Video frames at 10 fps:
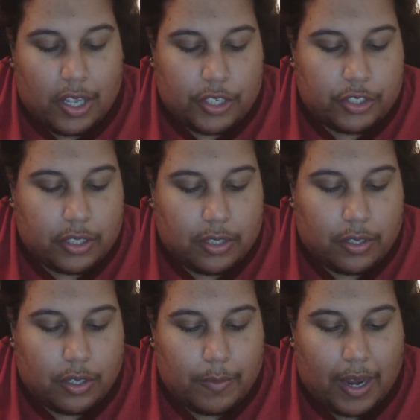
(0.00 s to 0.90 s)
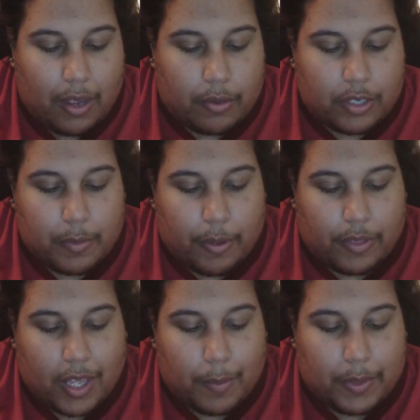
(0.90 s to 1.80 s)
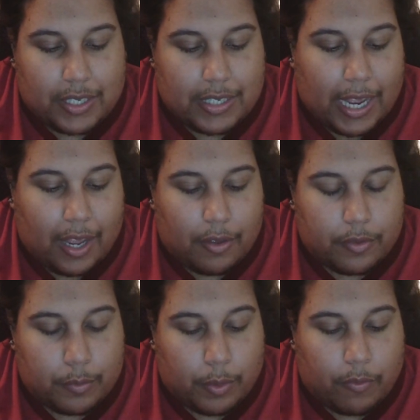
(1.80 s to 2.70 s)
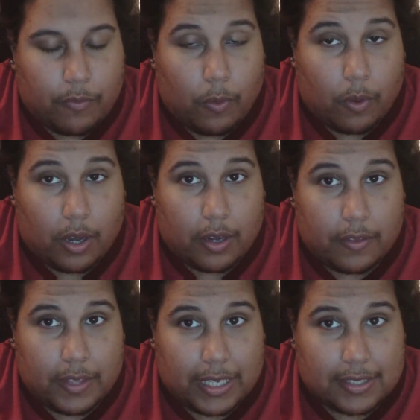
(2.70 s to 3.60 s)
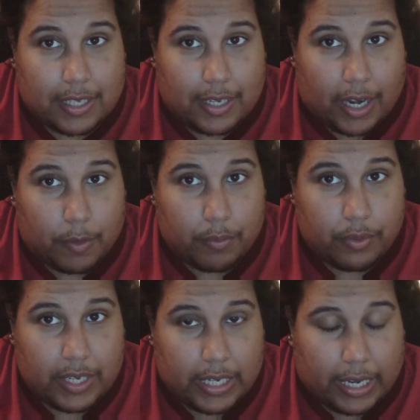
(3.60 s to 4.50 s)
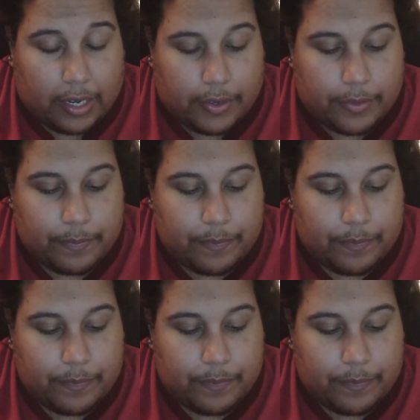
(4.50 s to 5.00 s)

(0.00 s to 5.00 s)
should look around both up and down before they set out preening.